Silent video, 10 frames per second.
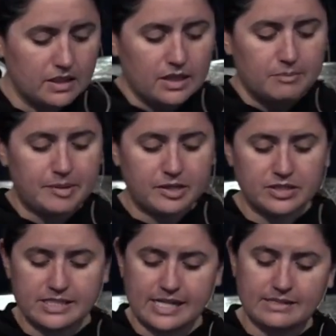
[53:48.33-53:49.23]

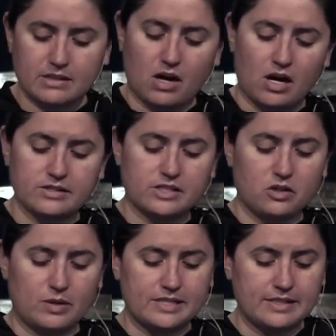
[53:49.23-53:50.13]
Bitterness has
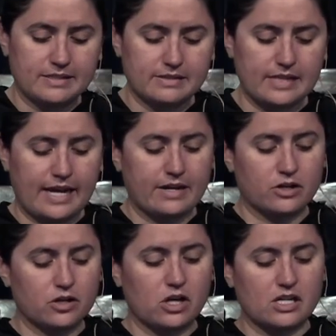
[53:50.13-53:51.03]
consequences, and
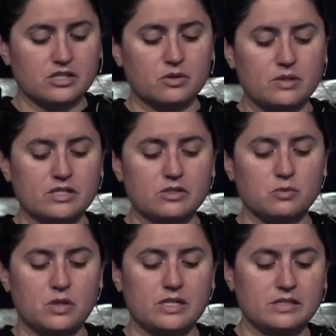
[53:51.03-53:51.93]
her consequences
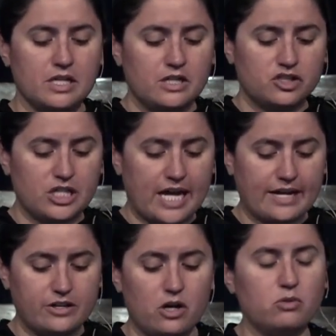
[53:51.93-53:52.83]
was she had
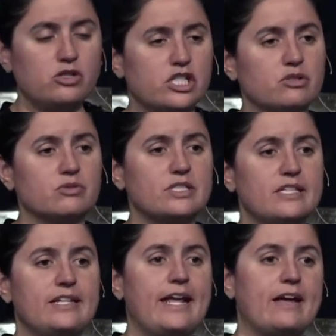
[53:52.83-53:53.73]
no children to
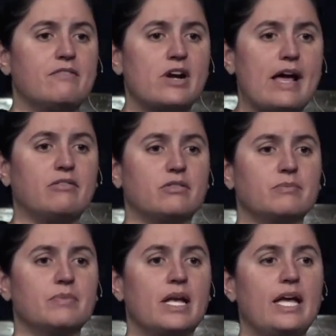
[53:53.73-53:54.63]
the day of her death.
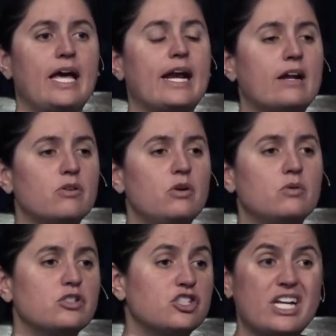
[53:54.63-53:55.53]
And I don't know,
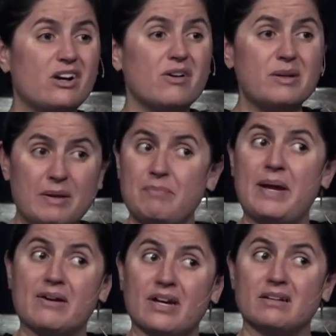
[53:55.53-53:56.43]
she had already been
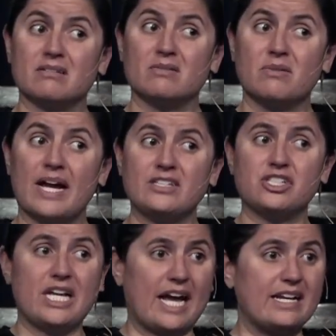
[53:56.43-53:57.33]
barren, right?
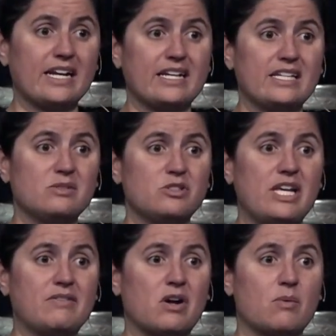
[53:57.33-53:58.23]
She hadn't had kids with
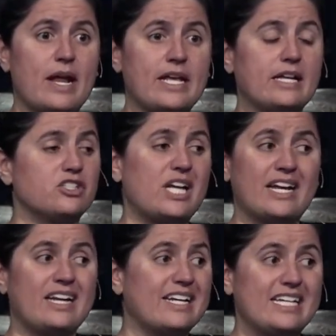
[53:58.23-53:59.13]
David already, and she hadn't
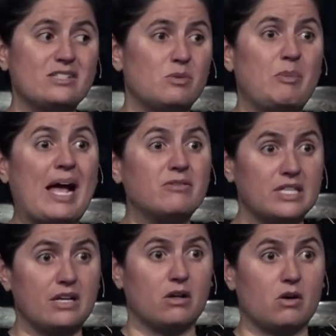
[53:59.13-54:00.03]
had kids with
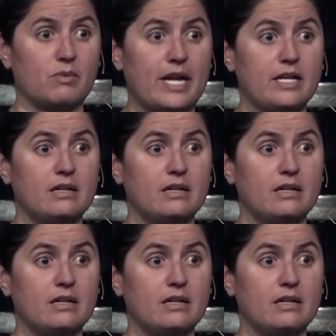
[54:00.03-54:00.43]
Paltiel already.